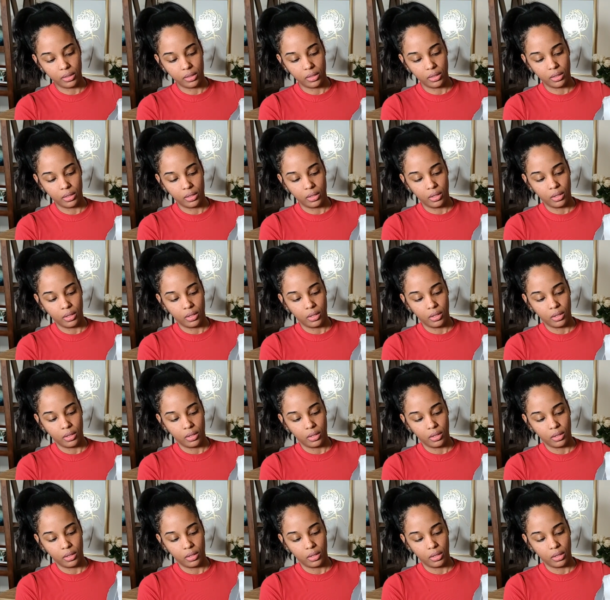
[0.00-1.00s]

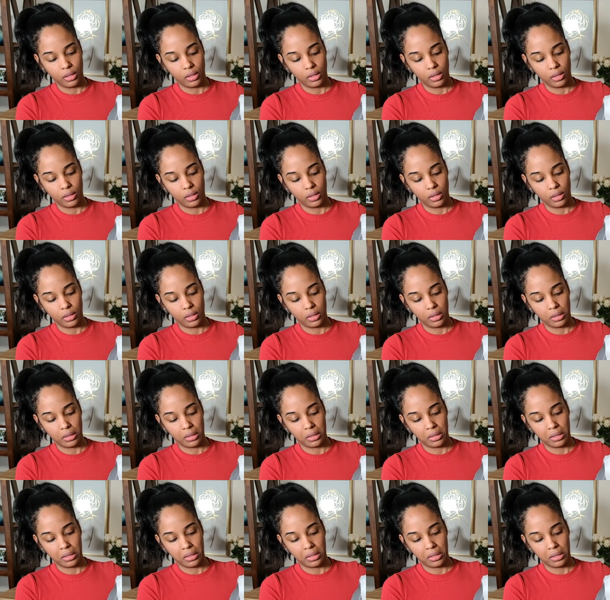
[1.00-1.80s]
No one is speaking in this clip.